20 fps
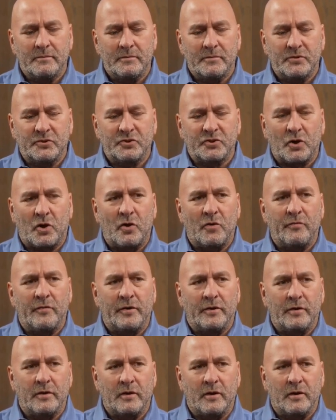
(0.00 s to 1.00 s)

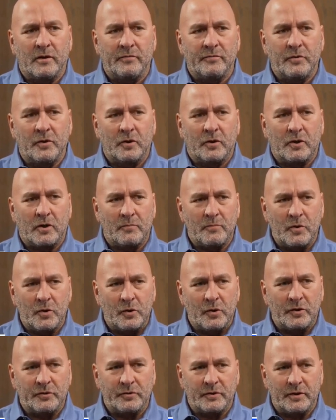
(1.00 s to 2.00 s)
servant of your
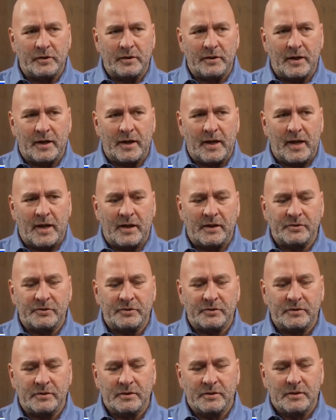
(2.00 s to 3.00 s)
community that
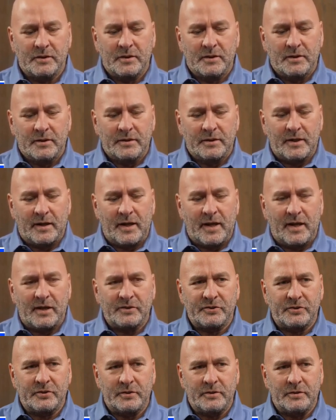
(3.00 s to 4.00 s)
has
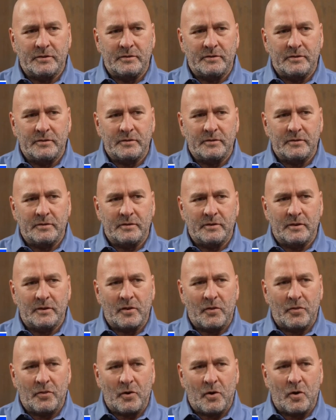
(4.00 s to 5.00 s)
the
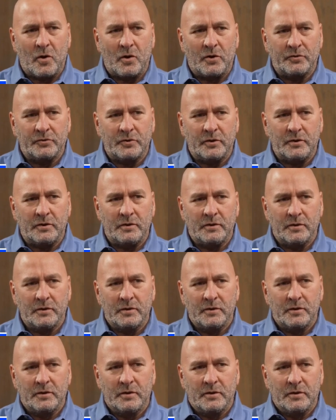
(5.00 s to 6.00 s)
authority
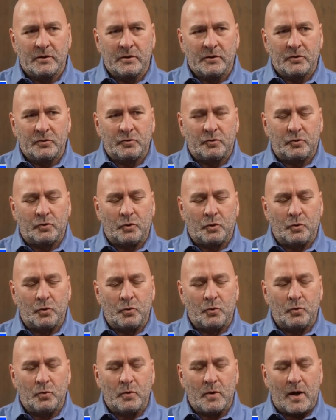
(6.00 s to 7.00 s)

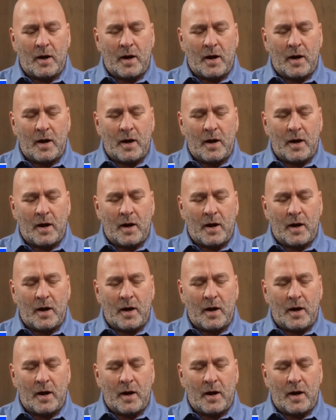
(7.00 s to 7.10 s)
to